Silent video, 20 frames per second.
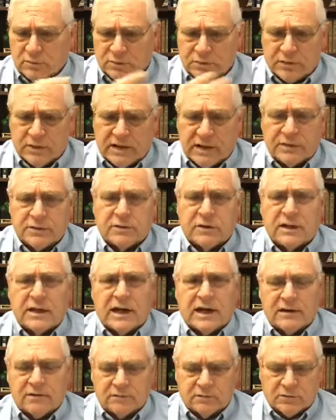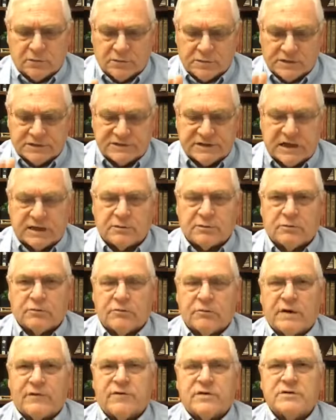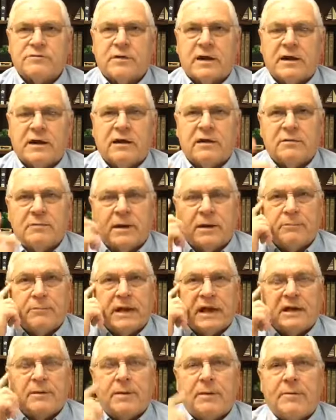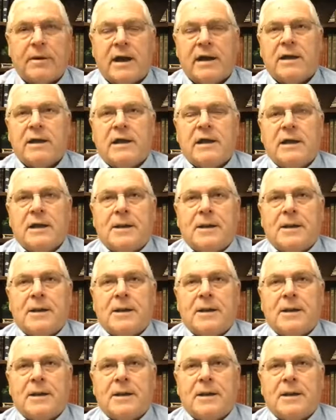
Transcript: 39, I don't know the exact reference right now in the back of my mind,